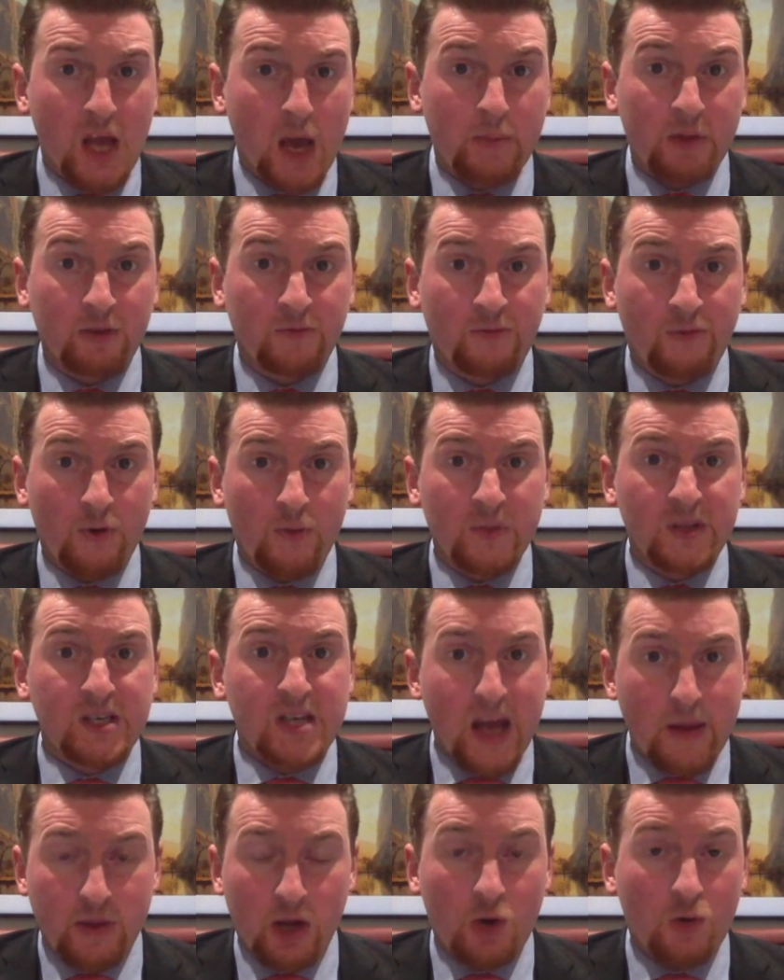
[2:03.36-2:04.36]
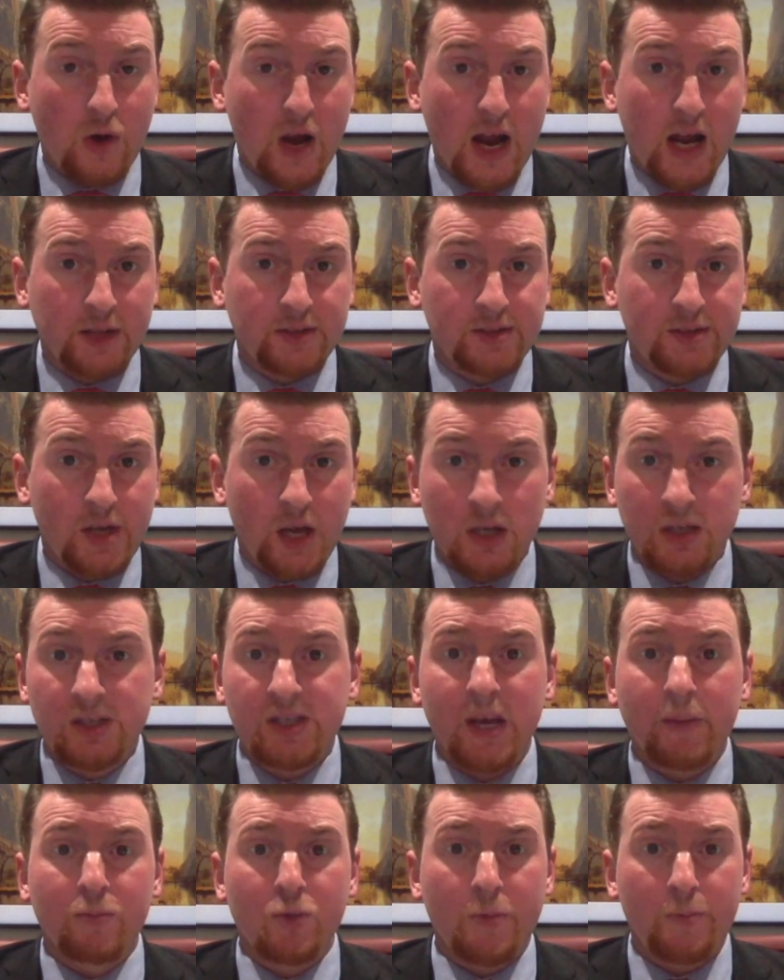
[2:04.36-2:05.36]
coming from Democrats and
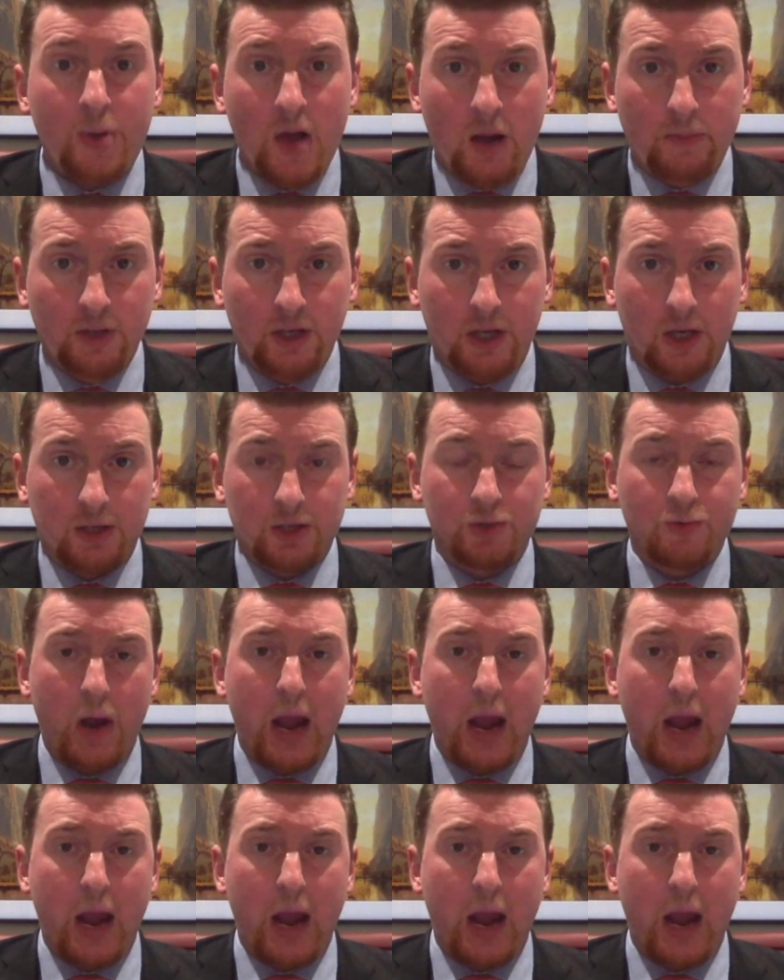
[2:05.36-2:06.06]
some Republicans